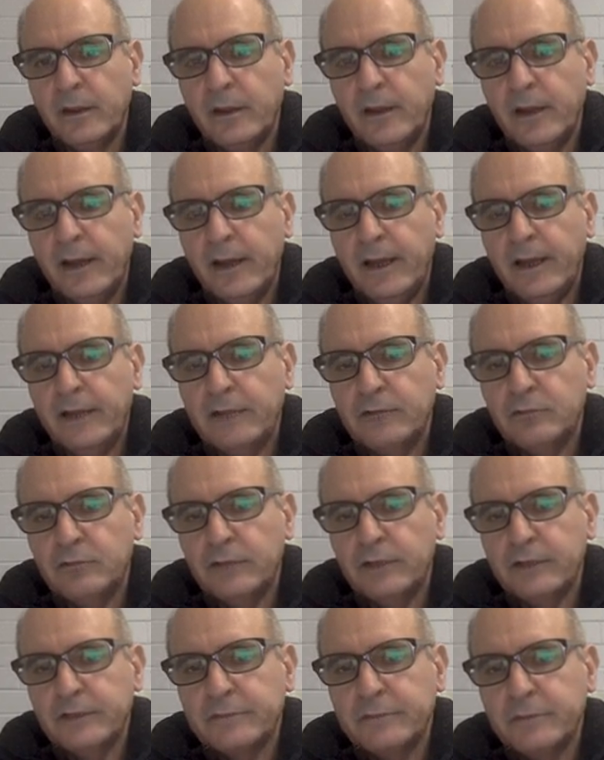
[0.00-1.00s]
And
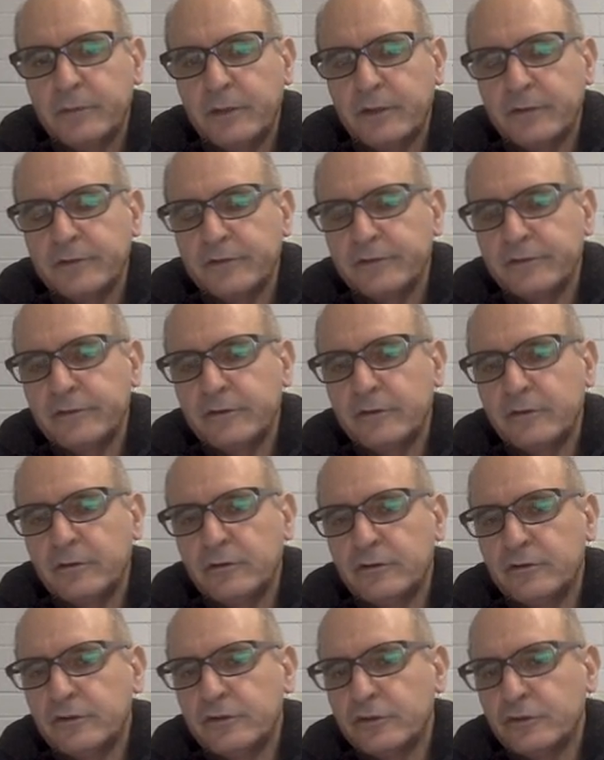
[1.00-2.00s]
2x plus 0
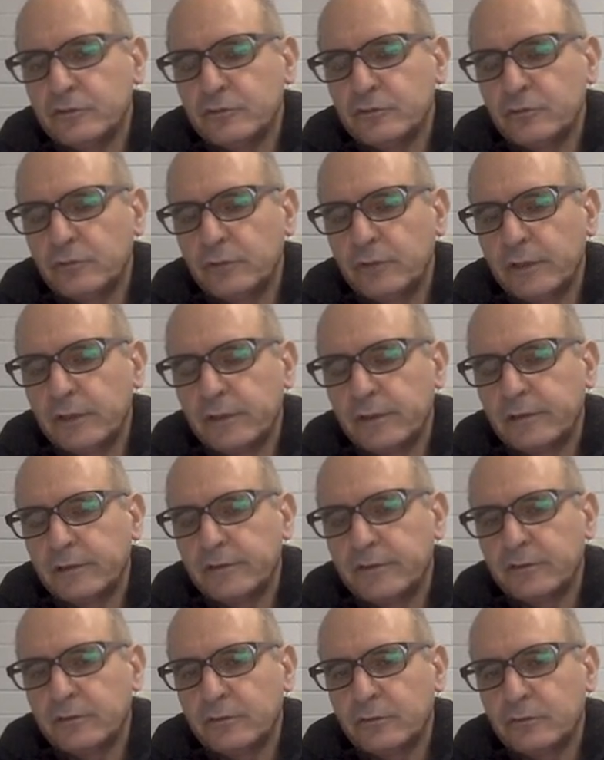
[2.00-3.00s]
is just 2x.
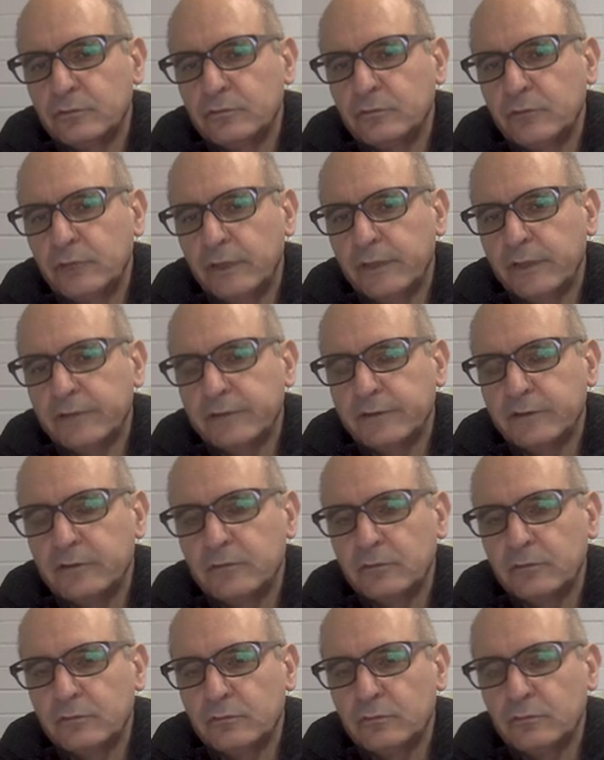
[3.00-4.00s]
So 2x
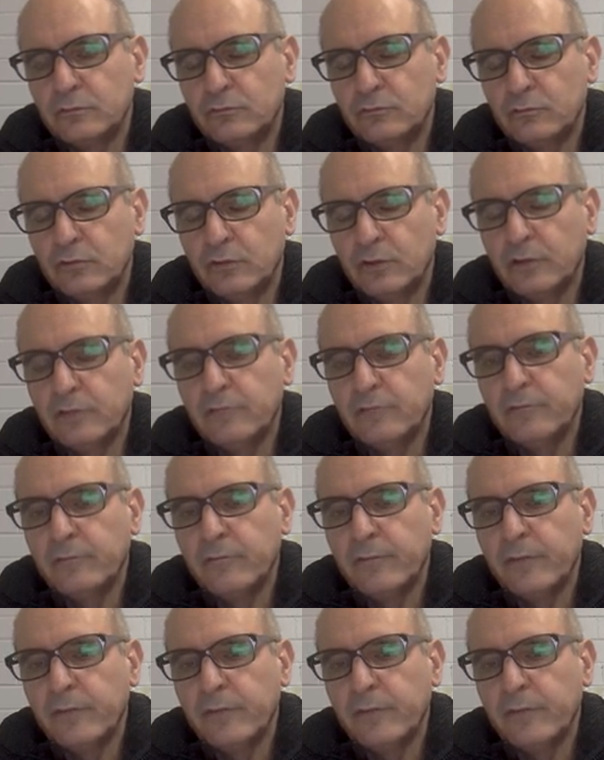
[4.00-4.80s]
equal to 12.